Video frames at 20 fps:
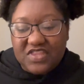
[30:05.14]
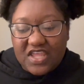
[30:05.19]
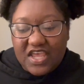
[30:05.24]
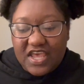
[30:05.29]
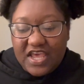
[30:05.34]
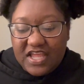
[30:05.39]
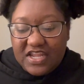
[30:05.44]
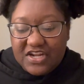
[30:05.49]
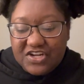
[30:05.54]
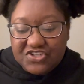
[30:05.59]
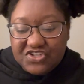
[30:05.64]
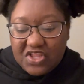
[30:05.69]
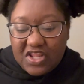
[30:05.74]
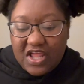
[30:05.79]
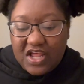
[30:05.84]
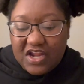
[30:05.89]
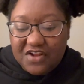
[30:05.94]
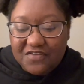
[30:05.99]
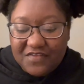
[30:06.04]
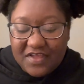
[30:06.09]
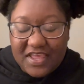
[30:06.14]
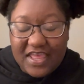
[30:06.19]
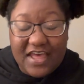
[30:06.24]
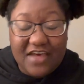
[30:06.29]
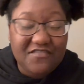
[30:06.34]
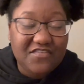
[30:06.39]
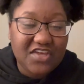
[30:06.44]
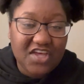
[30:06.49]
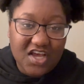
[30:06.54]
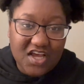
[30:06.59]
And there's a lot of, like,
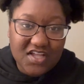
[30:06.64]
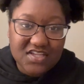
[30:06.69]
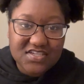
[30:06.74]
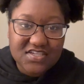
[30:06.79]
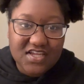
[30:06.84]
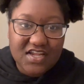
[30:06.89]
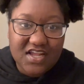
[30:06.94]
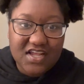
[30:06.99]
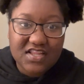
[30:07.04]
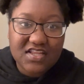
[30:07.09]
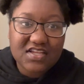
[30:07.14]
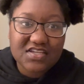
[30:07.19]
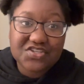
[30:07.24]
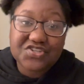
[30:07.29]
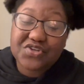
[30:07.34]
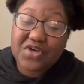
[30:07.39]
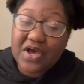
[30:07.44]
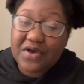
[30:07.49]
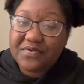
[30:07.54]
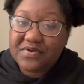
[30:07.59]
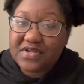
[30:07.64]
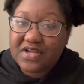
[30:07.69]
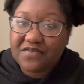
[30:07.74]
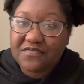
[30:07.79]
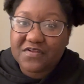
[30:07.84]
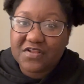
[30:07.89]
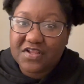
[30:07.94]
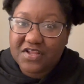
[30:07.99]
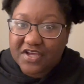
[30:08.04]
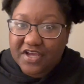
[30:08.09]
heavy content in this, so I would
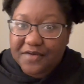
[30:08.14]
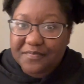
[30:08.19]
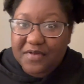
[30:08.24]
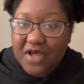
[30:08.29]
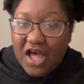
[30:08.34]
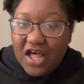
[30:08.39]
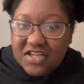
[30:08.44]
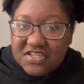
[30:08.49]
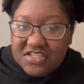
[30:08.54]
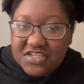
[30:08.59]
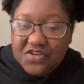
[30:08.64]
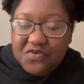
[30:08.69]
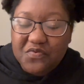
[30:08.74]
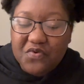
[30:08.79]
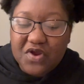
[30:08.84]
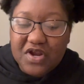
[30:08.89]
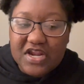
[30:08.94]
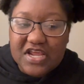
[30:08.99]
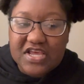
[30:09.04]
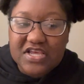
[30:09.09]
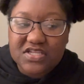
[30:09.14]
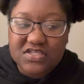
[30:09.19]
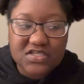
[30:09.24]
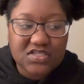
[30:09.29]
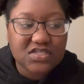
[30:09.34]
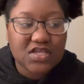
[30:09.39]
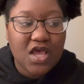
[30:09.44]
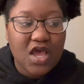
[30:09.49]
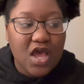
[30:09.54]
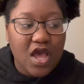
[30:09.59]
definitely look up content
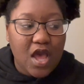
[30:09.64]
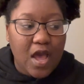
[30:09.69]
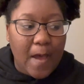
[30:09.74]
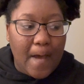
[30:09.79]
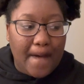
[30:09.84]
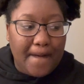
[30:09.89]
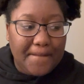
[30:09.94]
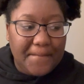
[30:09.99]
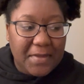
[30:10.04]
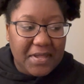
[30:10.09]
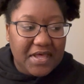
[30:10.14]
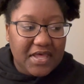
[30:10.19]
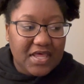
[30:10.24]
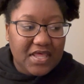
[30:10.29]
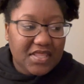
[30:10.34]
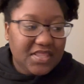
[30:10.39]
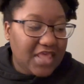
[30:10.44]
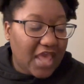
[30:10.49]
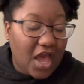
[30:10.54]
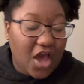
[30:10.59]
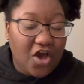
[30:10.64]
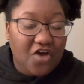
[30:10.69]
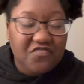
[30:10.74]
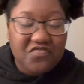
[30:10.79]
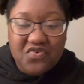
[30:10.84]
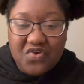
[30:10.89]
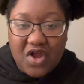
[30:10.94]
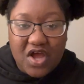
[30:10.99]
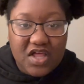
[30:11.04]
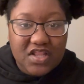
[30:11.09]
warnings. But yeah,
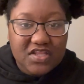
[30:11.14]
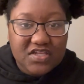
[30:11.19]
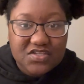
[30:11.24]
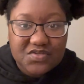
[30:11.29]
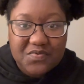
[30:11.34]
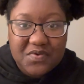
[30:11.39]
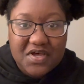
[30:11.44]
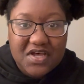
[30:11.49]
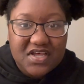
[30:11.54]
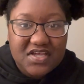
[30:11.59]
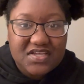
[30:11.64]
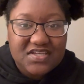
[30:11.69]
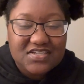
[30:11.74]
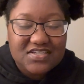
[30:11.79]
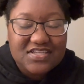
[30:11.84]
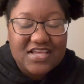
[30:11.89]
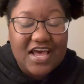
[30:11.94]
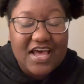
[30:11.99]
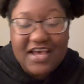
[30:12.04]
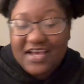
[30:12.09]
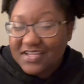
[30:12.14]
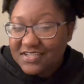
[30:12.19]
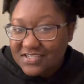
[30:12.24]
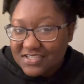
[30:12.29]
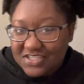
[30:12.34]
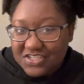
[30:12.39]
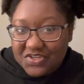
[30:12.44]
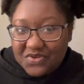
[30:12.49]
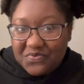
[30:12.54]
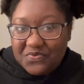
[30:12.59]
overall, this was a
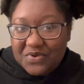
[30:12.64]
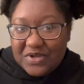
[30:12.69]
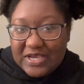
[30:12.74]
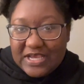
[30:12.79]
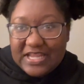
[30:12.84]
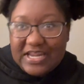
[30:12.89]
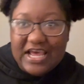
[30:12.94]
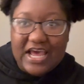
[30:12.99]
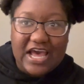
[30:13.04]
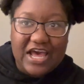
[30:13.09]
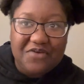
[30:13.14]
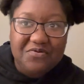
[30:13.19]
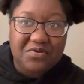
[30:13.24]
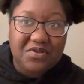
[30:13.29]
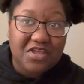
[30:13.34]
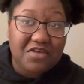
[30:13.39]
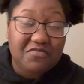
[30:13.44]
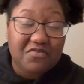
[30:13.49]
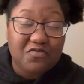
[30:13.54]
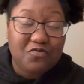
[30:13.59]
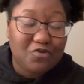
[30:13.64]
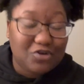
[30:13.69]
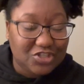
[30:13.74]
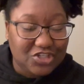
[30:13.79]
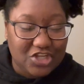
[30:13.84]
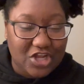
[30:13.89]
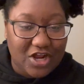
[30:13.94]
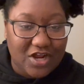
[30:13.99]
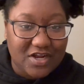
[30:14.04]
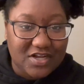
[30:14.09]
decent read. I would give it 4
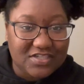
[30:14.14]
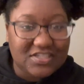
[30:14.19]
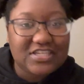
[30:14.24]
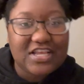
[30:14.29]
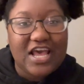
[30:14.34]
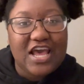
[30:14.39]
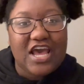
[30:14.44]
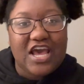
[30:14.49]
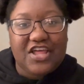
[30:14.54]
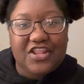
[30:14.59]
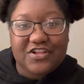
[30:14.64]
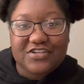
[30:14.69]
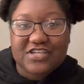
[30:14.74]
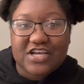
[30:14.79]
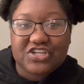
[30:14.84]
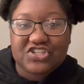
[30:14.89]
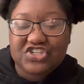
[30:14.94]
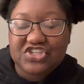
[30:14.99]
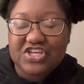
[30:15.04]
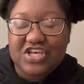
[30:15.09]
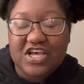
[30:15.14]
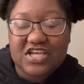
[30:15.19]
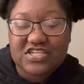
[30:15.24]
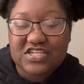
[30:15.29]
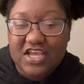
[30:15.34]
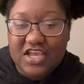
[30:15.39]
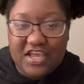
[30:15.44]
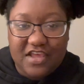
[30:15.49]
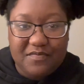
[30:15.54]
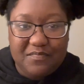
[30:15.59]
stars. There's actually a
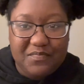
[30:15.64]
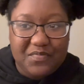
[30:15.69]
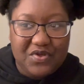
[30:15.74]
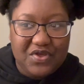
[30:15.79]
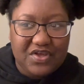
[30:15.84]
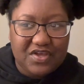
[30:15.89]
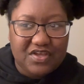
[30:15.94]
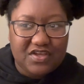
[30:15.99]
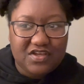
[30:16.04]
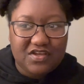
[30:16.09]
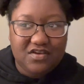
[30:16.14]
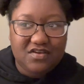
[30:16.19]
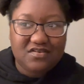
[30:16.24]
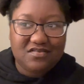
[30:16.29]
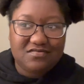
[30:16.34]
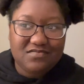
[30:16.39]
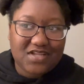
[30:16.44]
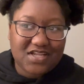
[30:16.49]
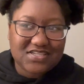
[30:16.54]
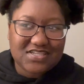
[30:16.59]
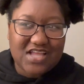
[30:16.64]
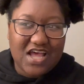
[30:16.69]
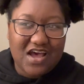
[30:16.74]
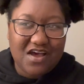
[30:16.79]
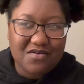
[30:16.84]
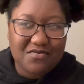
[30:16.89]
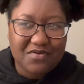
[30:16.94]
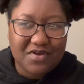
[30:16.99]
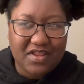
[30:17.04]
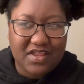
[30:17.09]
second book that's
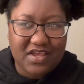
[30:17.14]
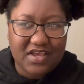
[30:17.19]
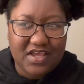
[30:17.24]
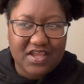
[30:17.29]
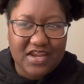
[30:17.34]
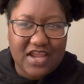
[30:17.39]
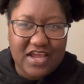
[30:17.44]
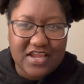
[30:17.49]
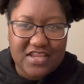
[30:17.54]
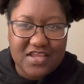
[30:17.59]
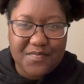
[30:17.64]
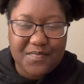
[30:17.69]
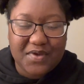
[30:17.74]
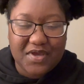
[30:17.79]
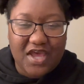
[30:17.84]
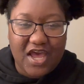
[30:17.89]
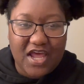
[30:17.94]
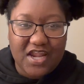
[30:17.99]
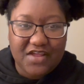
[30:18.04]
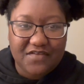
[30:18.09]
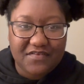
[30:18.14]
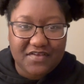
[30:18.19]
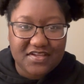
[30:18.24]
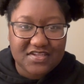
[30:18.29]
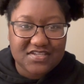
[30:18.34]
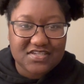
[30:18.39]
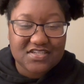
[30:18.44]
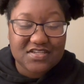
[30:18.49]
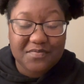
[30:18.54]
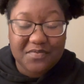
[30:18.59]
not really connected, but kind of, like,
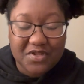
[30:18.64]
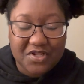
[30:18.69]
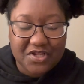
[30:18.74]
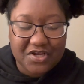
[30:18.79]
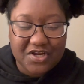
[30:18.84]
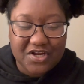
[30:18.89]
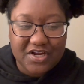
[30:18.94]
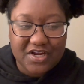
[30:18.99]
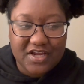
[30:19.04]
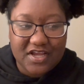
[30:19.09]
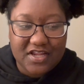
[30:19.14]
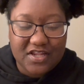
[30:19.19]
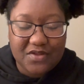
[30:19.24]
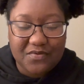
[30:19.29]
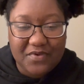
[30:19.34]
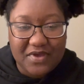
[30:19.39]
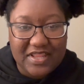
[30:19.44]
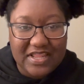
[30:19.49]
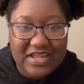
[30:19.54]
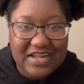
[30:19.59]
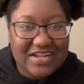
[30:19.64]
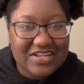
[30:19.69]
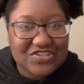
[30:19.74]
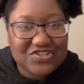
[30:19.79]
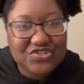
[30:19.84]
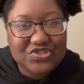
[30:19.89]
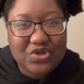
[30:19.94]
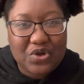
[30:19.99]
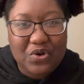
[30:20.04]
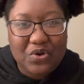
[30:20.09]
similar in the way that it's
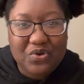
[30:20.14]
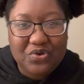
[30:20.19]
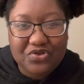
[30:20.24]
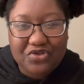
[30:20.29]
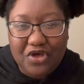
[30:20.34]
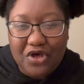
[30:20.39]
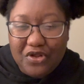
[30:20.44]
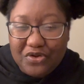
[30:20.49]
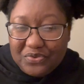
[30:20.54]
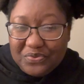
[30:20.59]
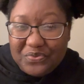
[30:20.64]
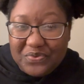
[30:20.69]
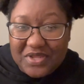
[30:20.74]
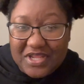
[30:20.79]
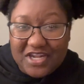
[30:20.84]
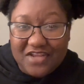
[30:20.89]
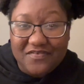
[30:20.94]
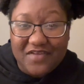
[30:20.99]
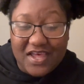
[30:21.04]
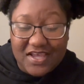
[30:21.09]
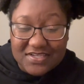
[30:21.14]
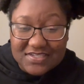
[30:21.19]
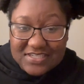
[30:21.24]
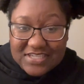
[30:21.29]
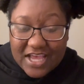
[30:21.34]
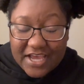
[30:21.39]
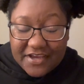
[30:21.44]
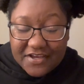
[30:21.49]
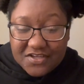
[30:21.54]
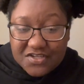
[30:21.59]
told, called Queen of
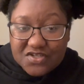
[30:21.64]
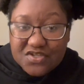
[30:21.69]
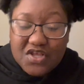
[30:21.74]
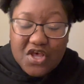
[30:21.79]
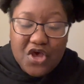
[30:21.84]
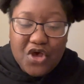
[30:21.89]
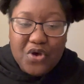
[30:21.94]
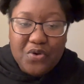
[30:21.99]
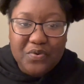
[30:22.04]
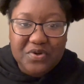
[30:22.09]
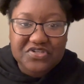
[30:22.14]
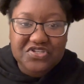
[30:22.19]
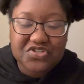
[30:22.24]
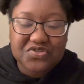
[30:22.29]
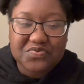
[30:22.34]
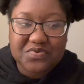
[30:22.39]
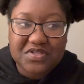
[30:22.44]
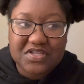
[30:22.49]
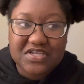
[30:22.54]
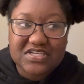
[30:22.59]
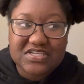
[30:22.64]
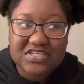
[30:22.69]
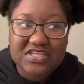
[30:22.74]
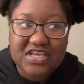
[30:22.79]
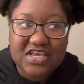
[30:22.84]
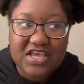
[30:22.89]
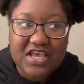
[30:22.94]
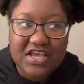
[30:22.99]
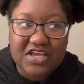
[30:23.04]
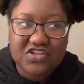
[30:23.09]
Exiles, which is
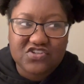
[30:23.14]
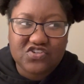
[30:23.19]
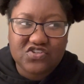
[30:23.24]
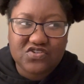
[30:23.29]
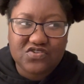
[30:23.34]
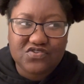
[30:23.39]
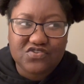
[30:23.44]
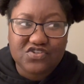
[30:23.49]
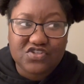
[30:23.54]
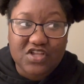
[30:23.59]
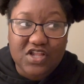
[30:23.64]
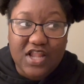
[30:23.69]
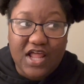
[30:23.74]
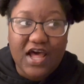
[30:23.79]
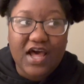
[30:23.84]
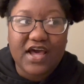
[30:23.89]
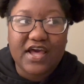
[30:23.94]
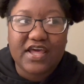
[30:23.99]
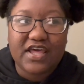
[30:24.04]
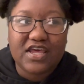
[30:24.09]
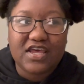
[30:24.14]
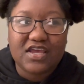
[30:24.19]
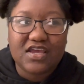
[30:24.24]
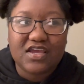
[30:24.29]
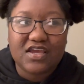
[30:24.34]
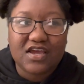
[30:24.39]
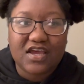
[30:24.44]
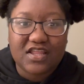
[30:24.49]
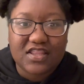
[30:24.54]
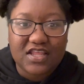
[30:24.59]
releasing in
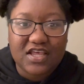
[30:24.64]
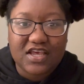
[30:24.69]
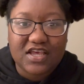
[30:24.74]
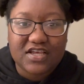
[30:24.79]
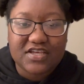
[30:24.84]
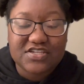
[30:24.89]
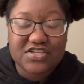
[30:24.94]
July, I think.